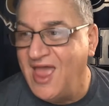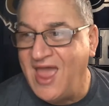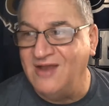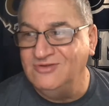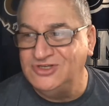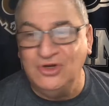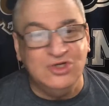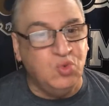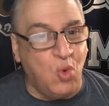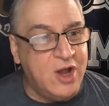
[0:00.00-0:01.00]
And as soon
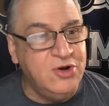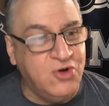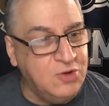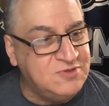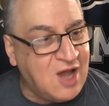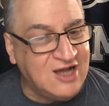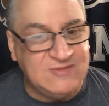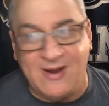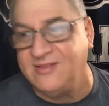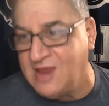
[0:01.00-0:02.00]
as one group talks
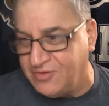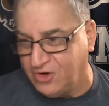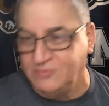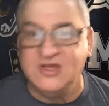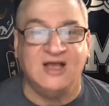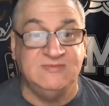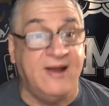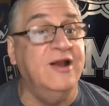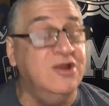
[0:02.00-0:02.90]
about it, the other group talks about it.